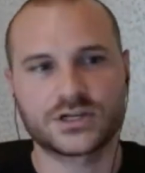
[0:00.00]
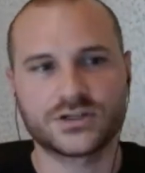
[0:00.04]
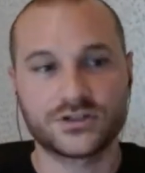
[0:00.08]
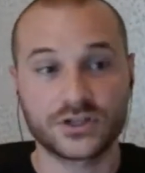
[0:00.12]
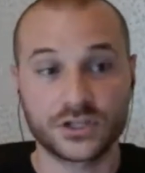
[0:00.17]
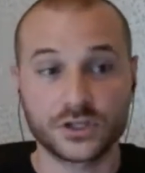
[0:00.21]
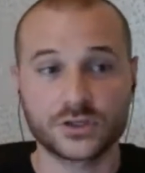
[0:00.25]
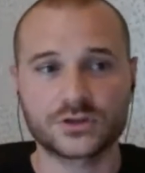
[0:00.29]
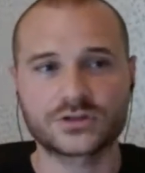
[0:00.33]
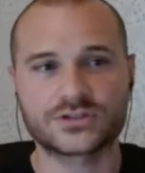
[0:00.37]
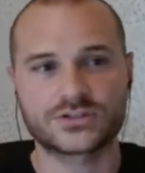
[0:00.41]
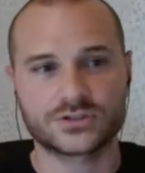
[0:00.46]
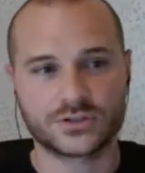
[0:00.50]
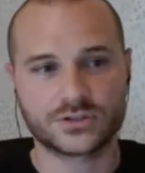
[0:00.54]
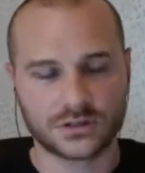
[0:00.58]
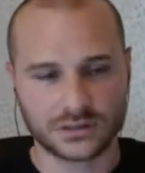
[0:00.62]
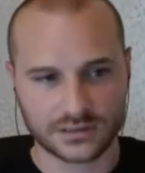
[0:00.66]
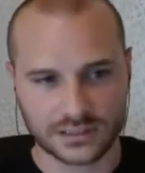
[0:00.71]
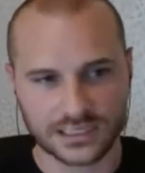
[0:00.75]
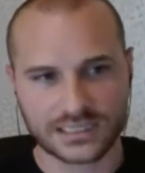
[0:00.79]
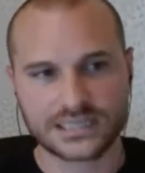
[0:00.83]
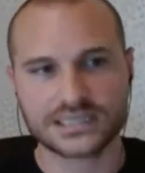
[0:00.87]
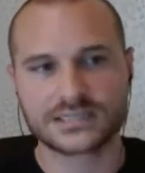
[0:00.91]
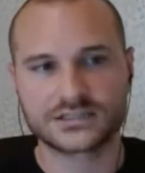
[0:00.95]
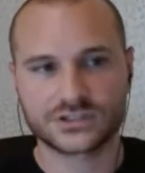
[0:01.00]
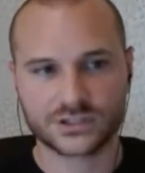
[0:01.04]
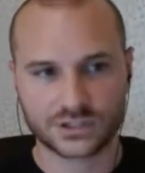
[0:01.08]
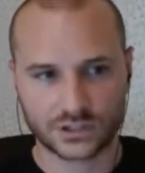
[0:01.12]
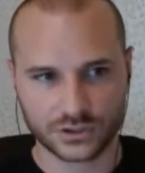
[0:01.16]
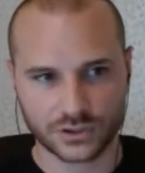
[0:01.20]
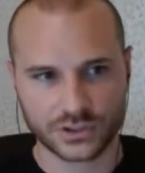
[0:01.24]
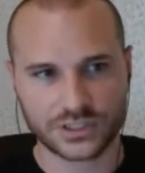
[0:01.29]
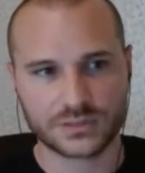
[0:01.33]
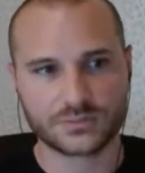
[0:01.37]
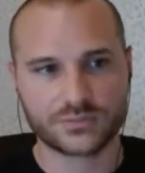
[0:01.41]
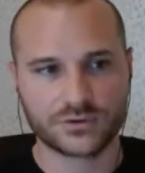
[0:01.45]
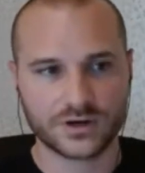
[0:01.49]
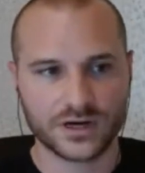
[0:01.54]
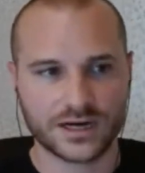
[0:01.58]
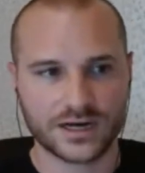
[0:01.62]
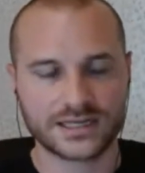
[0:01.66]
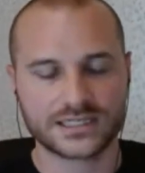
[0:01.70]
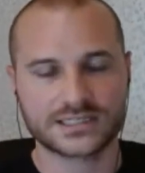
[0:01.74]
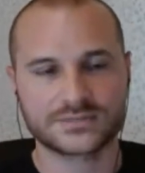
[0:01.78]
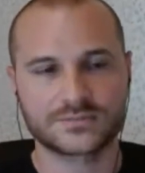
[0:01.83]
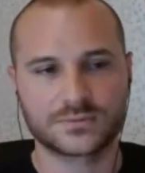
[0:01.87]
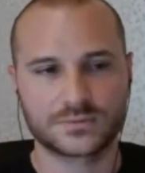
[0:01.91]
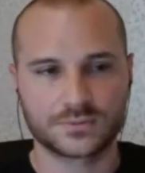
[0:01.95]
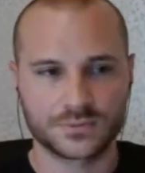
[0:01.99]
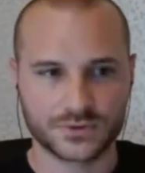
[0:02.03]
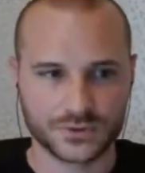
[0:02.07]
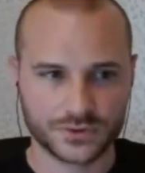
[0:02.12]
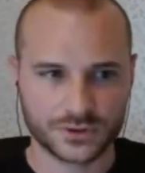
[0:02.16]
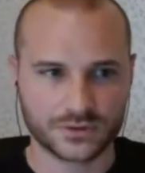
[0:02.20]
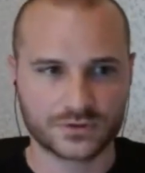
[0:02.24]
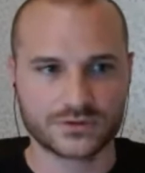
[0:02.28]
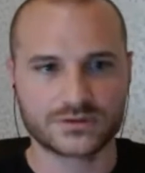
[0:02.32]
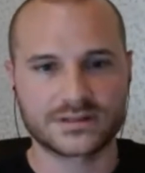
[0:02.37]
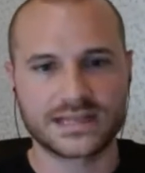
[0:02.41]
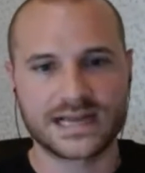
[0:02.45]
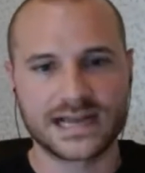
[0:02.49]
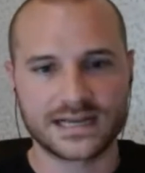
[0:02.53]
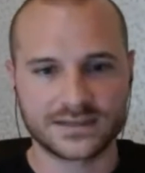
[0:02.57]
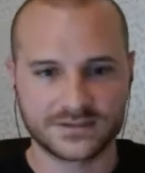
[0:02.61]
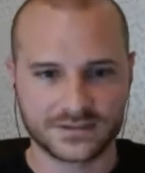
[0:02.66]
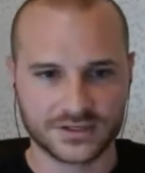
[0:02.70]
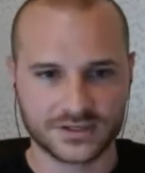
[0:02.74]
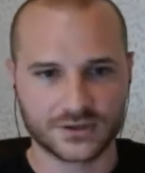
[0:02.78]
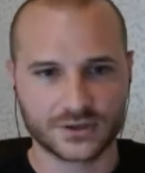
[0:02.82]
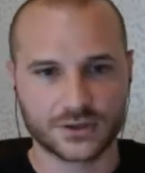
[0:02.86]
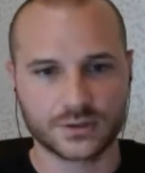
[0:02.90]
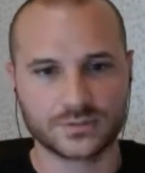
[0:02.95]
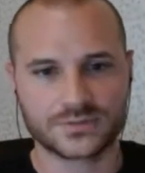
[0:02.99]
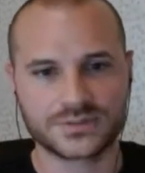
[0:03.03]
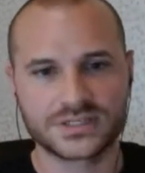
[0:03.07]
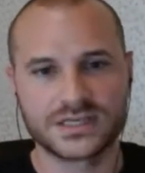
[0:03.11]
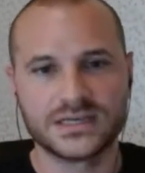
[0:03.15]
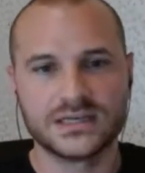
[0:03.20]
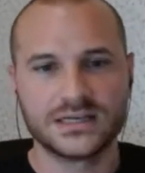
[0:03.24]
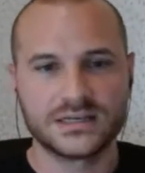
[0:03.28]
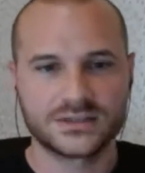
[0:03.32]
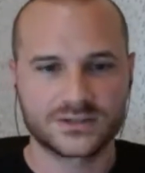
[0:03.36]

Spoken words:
And then you can start like excluding products from certain asset groups.